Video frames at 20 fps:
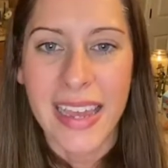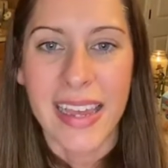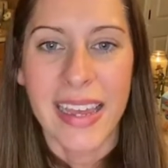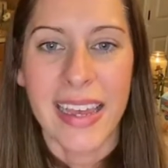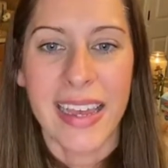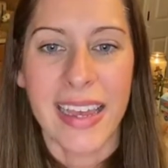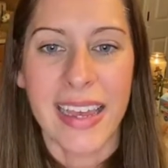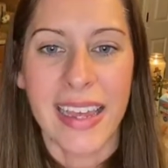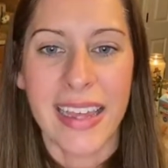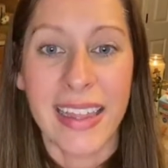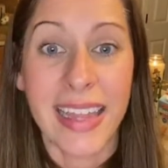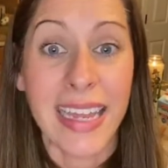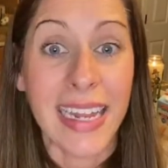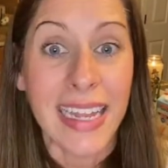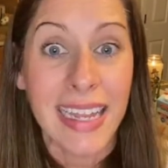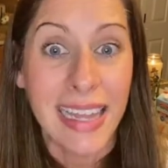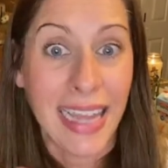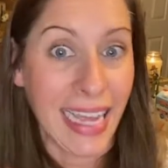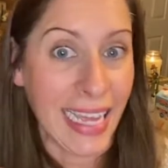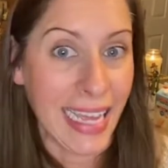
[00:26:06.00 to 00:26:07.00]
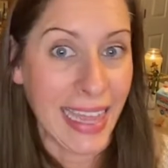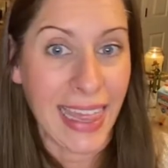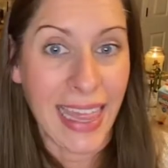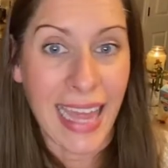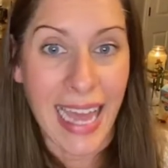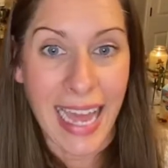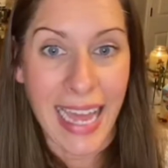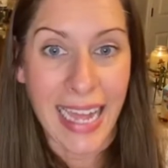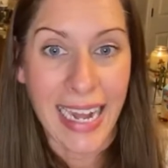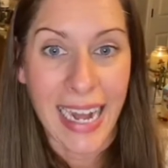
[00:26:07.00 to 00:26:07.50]
They didn't like
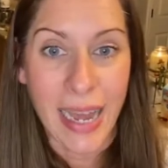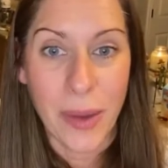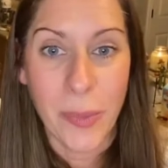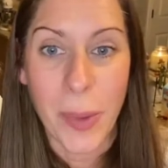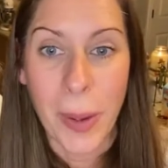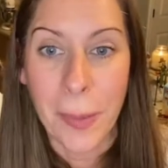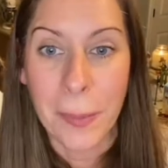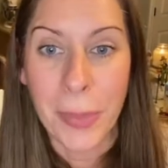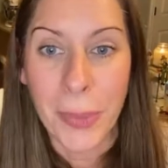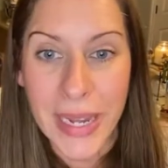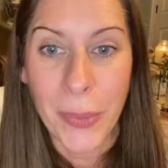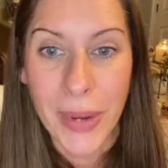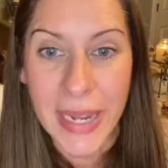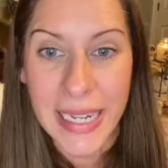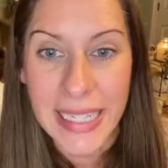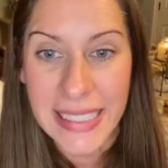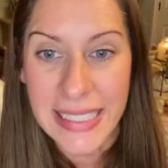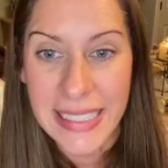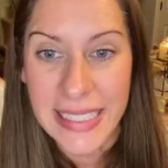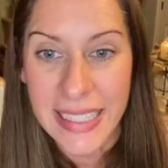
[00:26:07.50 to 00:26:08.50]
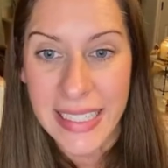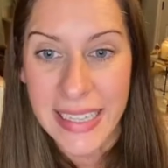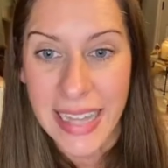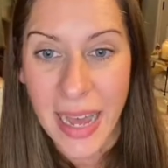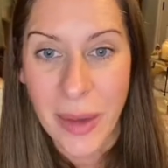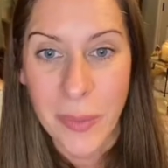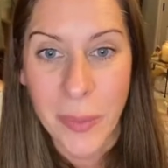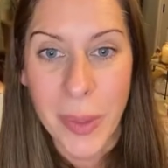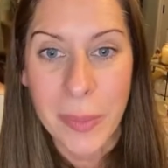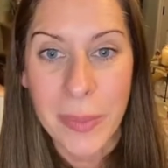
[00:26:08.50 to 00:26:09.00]
that. At one point,
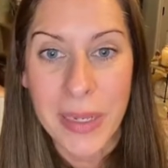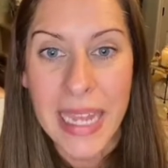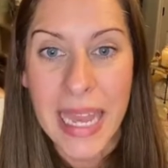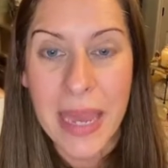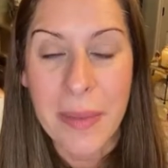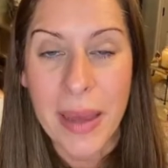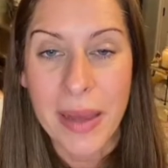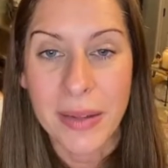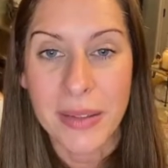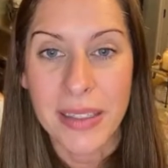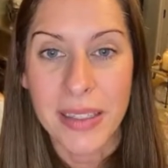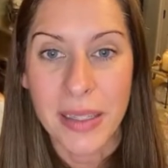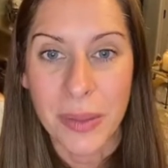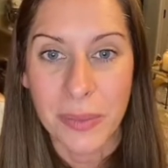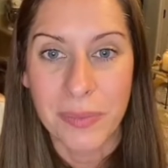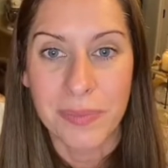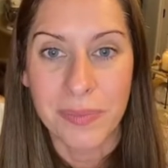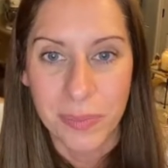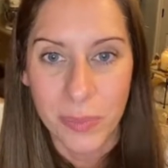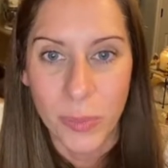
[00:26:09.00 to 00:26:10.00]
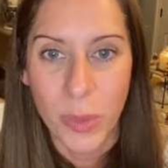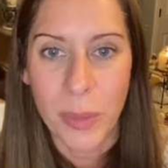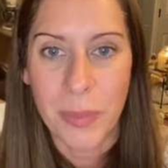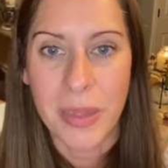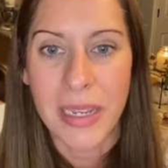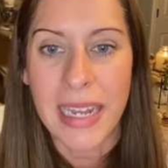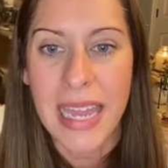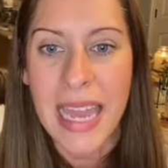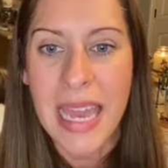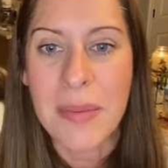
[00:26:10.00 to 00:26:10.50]
the woman
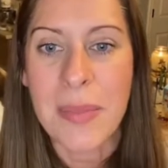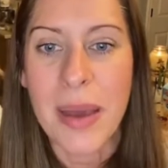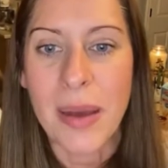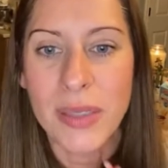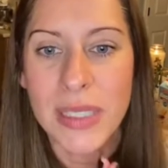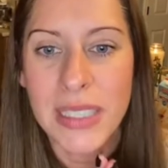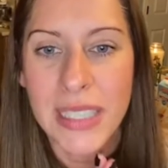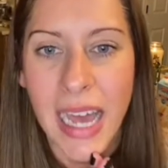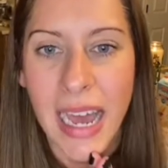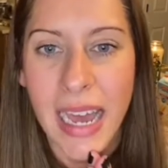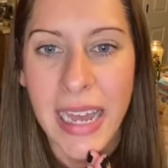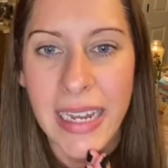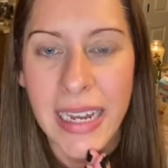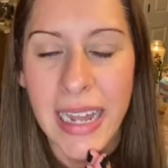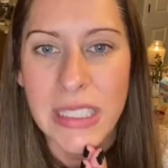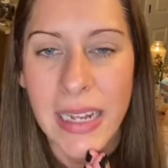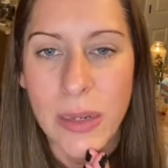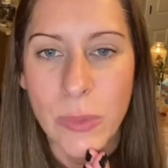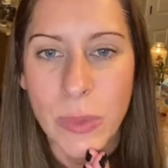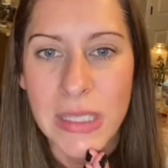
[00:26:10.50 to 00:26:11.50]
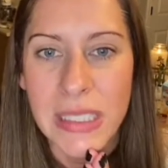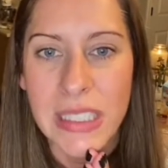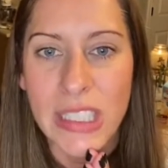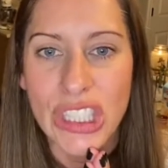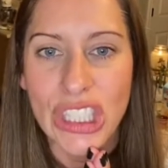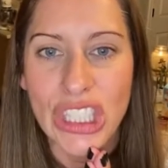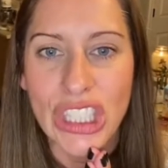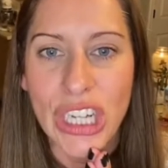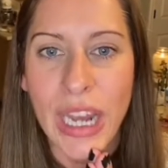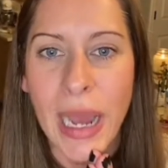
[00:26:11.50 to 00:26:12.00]
came outside and was
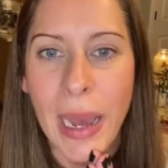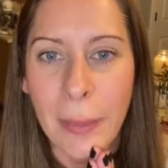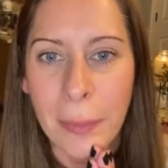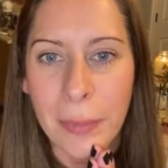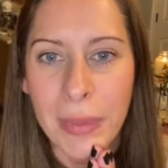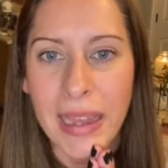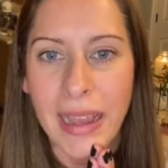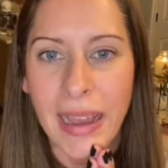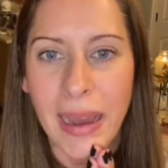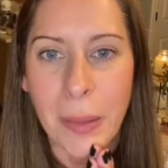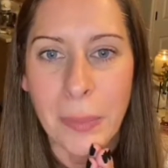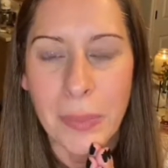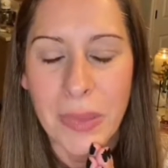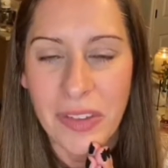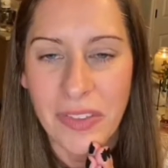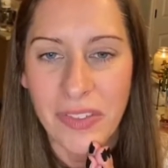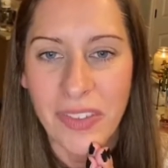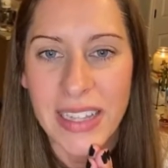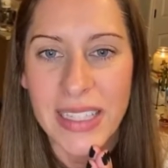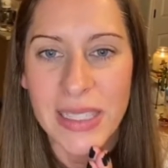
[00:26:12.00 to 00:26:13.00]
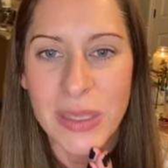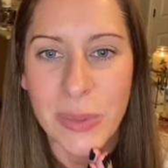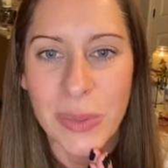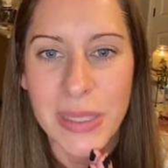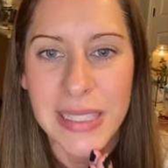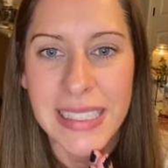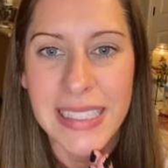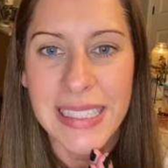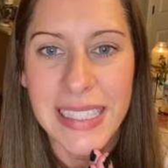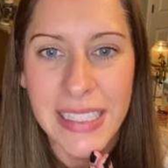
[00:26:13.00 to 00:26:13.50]
chopping up the fence with
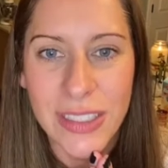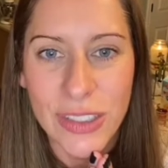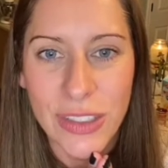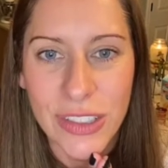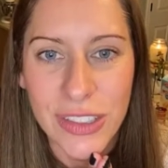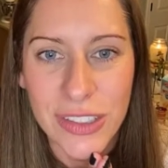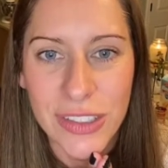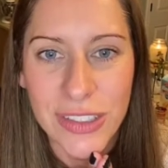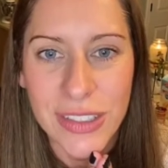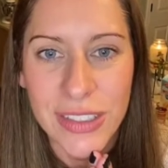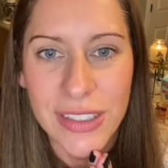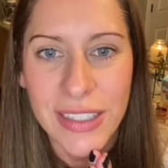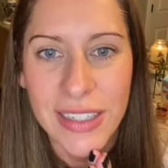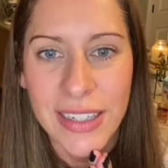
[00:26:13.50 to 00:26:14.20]
scissors